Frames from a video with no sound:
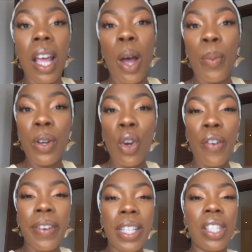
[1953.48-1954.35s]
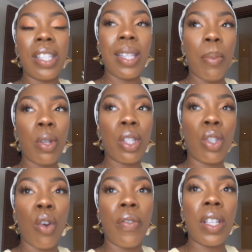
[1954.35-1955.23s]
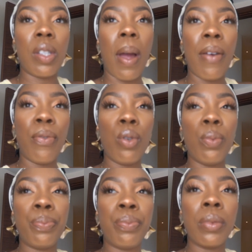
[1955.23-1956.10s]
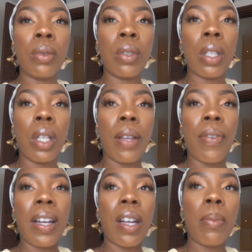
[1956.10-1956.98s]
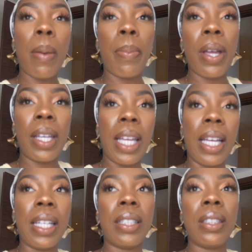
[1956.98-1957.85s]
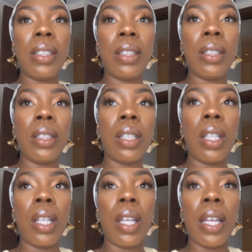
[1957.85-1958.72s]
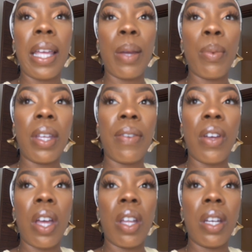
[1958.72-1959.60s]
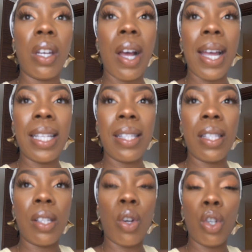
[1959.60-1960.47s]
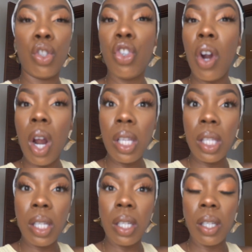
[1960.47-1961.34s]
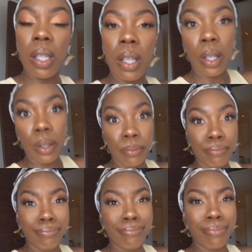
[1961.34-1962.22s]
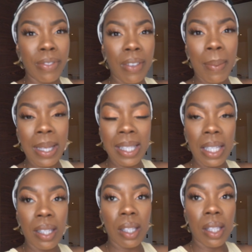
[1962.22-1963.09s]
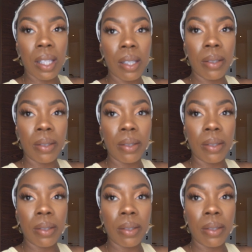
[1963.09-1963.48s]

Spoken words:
I'm wearing orange and Sandbox is orange, but I thought if I carry my Birkin, it will give it a nice contrast, if that makes sense.